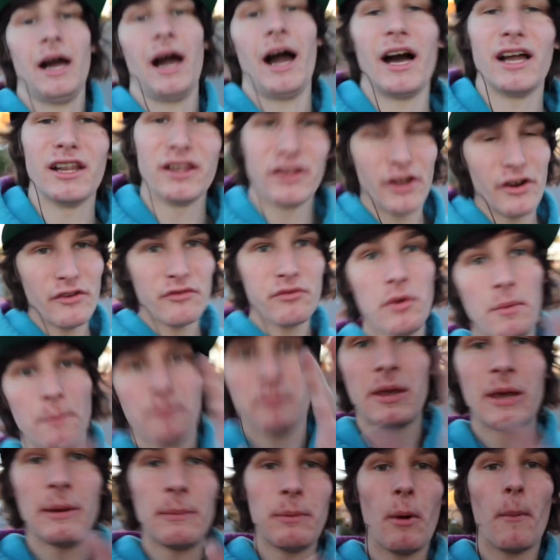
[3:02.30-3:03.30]
I love when
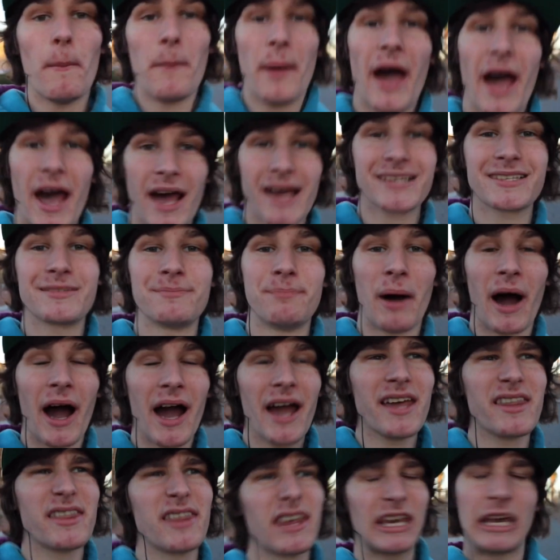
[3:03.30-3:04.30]
people pass
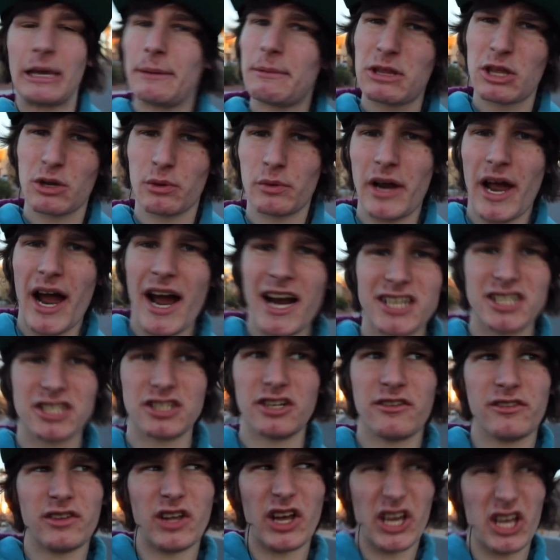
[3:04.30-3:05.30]
by and they give me the reaction
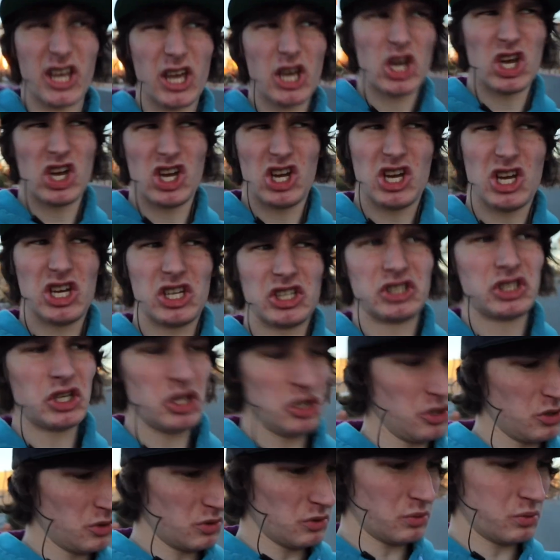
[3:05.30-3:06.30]
of like,
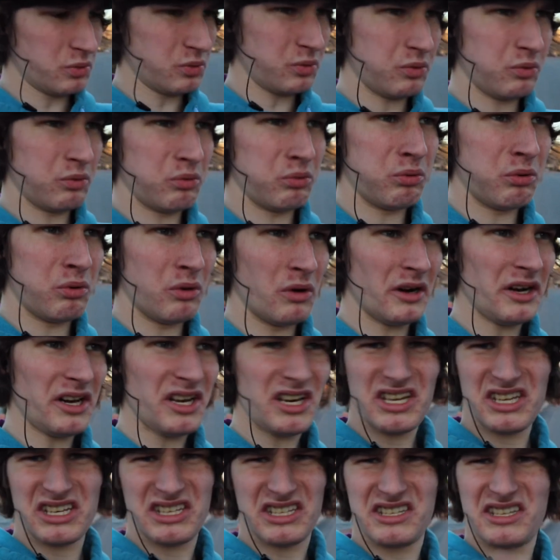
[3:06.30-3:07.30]
dude,
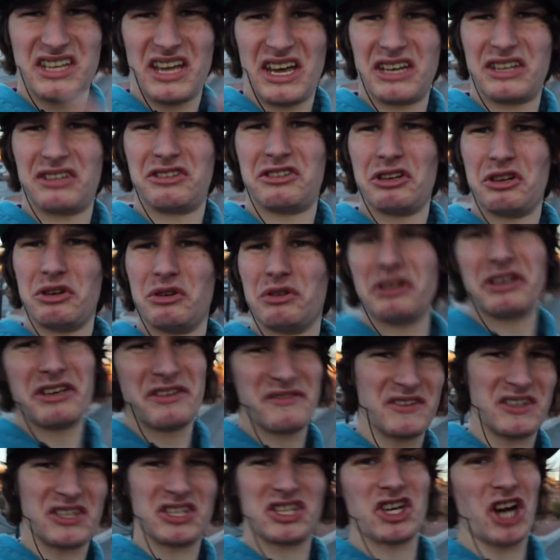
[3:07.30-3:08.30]
what is that dude
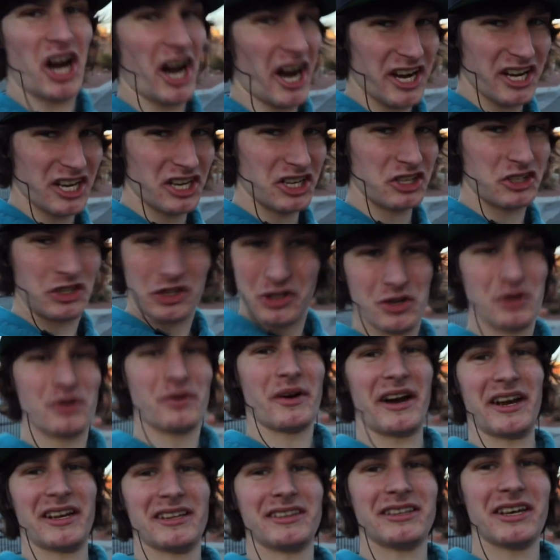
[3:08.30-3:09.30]
even trying to do
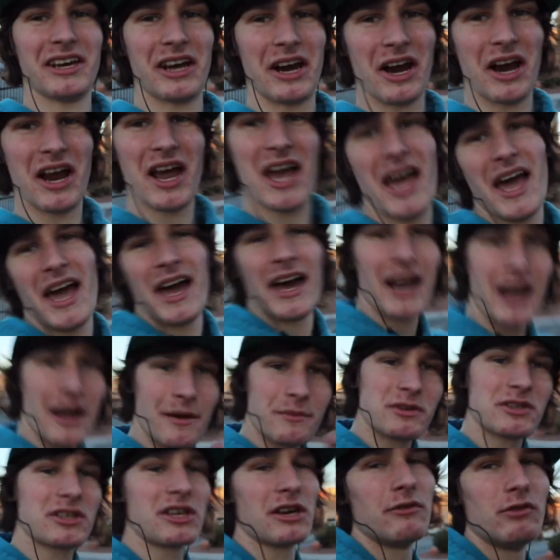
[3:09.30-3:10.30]
right there? And
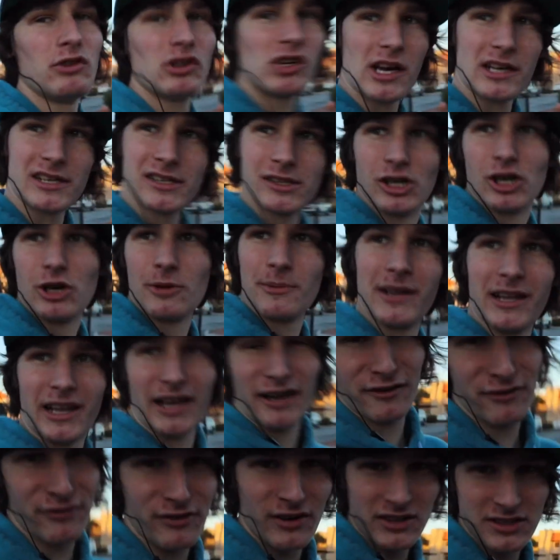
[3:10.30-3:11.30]
I'm just giving you guys a little bit
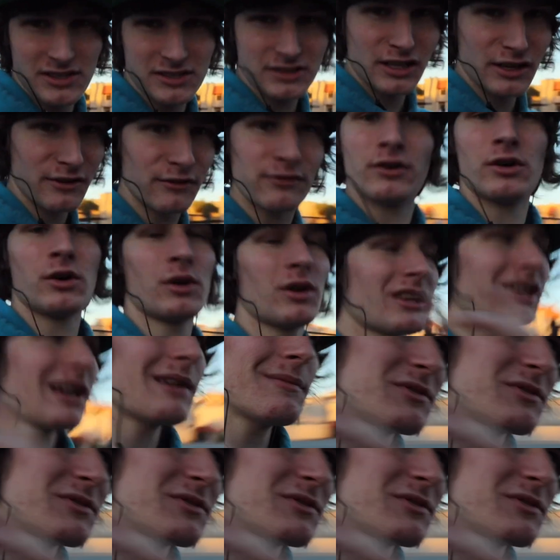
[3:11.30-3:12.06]
like fun stuff real quick.